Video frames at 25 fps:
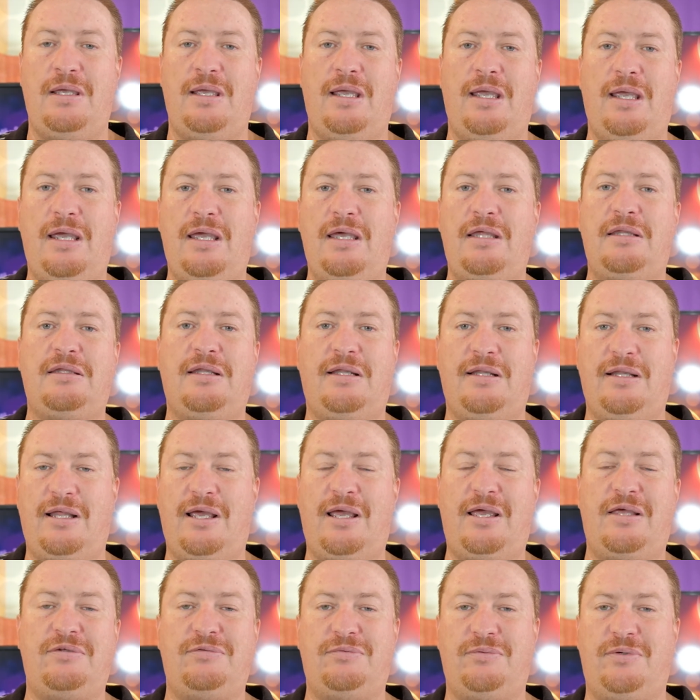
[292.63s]
And the
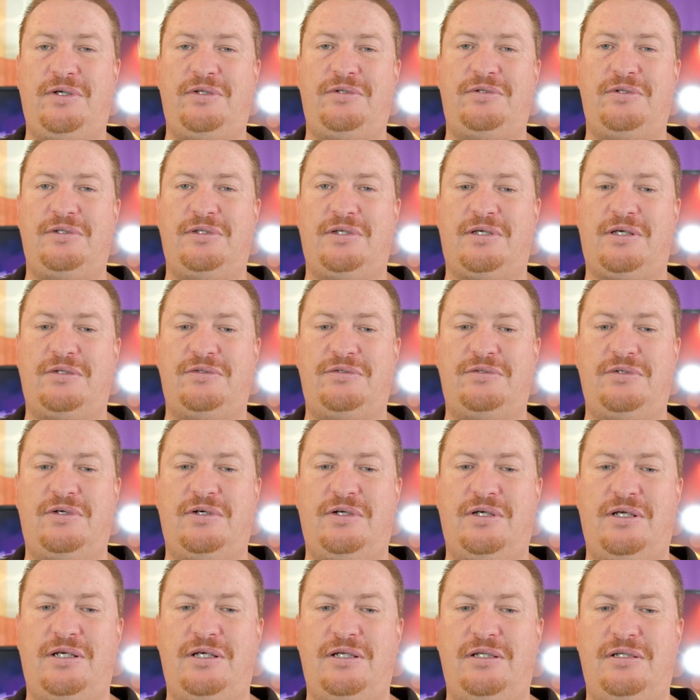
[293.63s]
last reason to consider
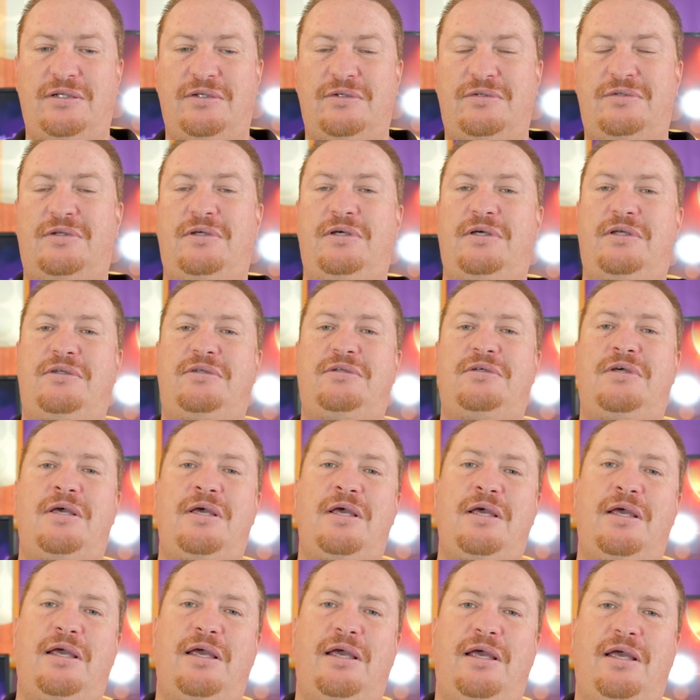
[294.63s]
getting this lens
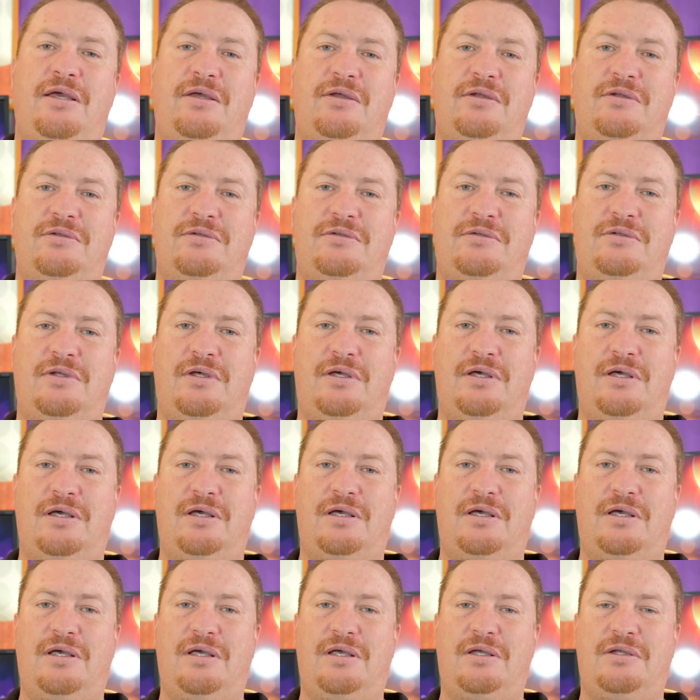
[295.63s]
is
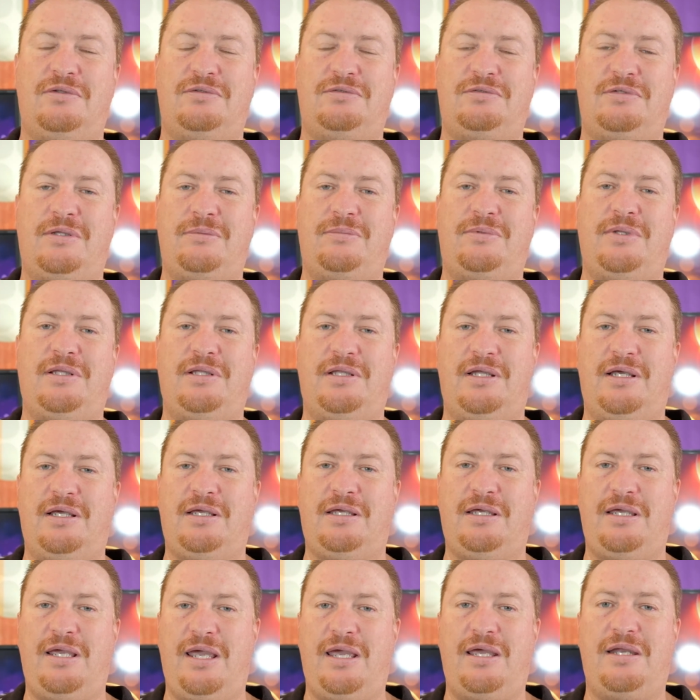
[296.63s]
something
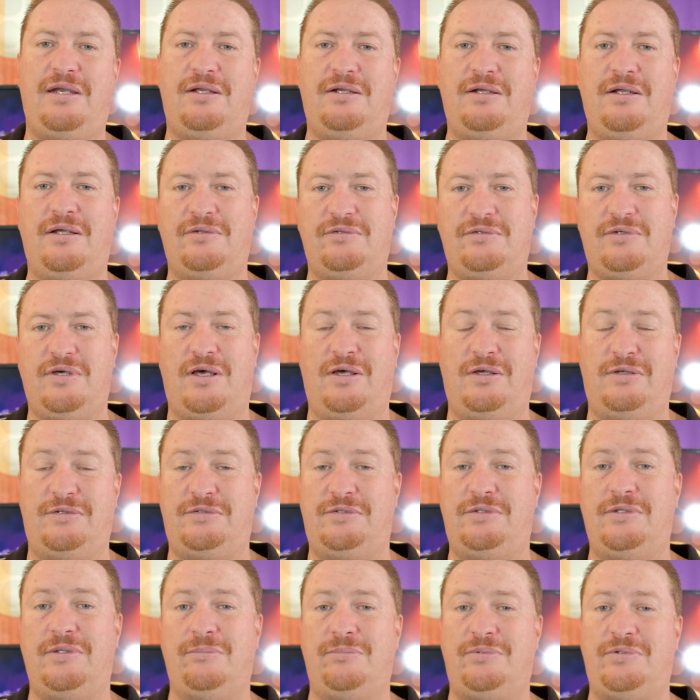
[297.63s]
that Canon has
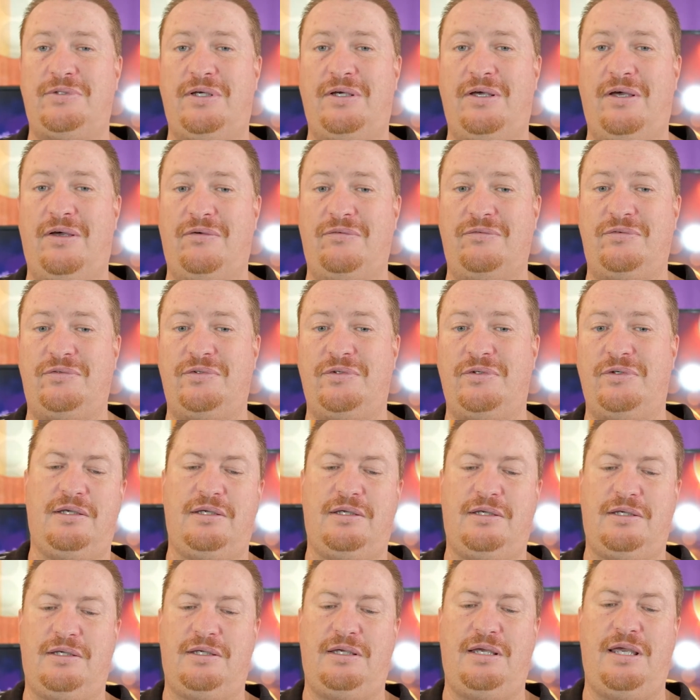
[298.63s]
caused themselves.
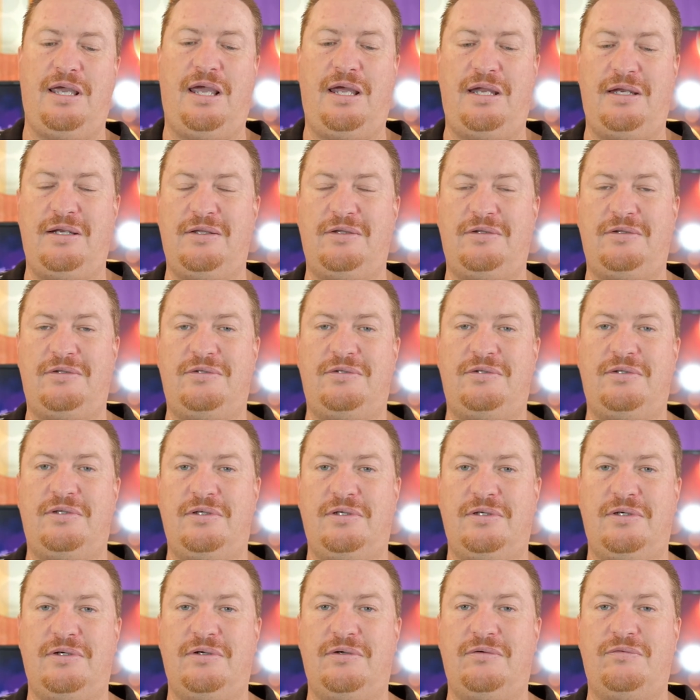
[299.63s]
Canon's
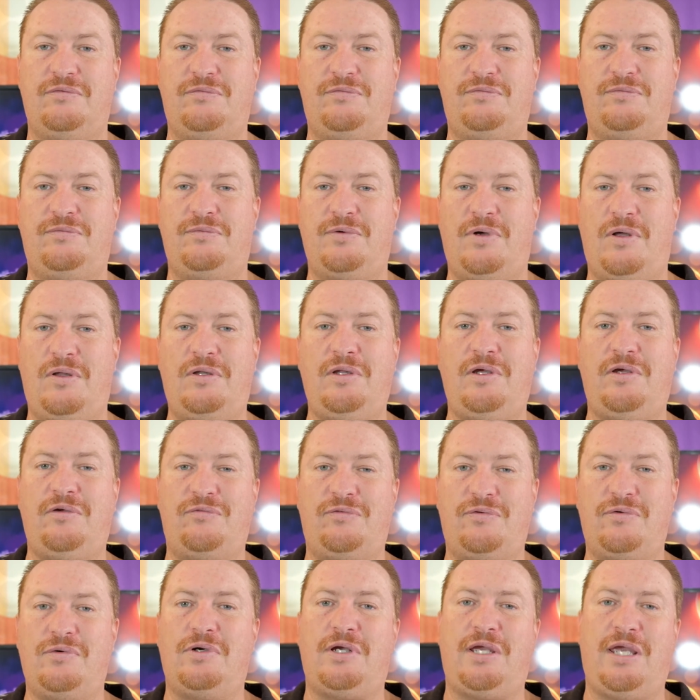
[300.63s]
only
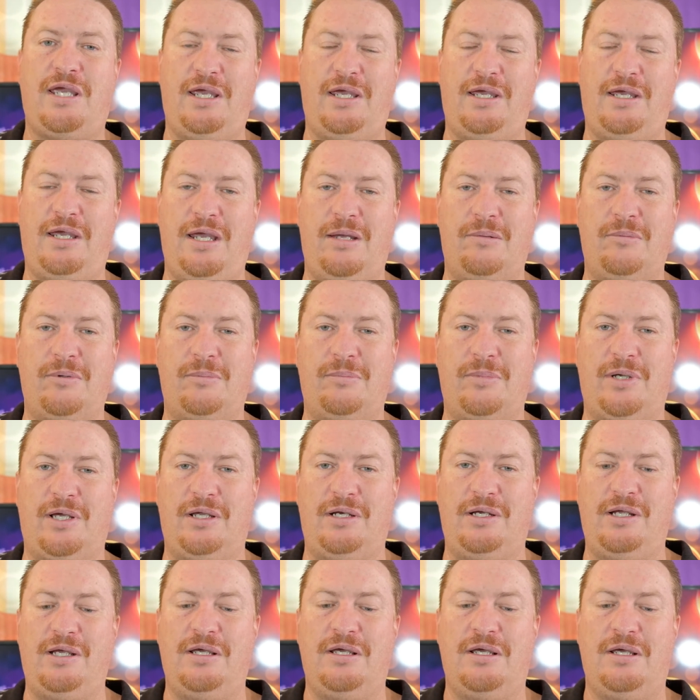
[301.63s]
4K camera
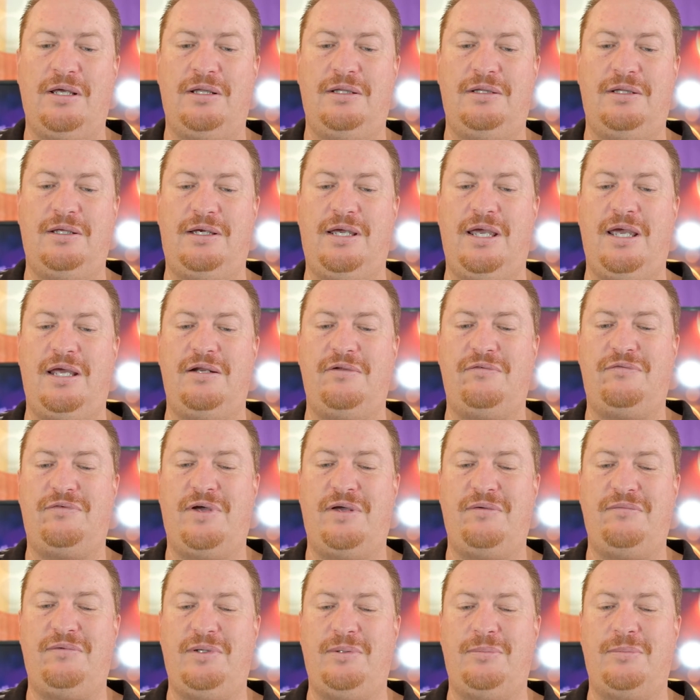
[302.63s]
body, the Canon
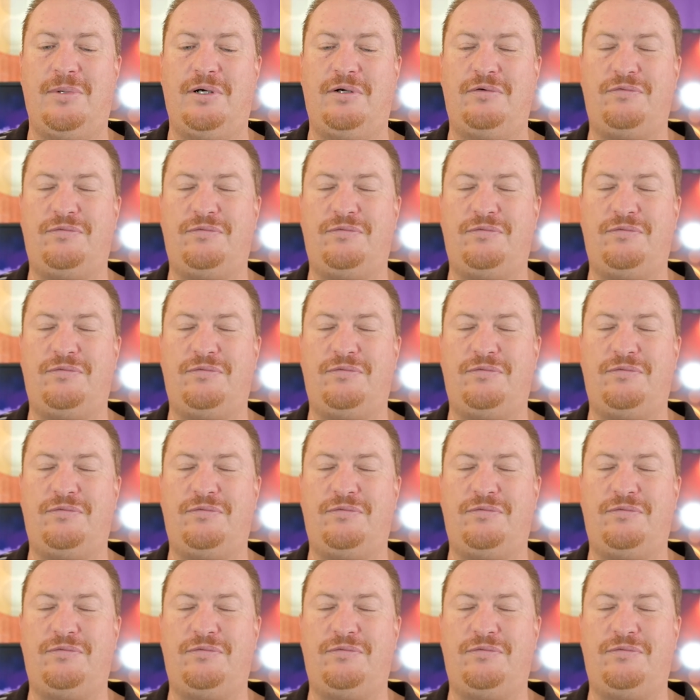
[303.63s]
5D Mark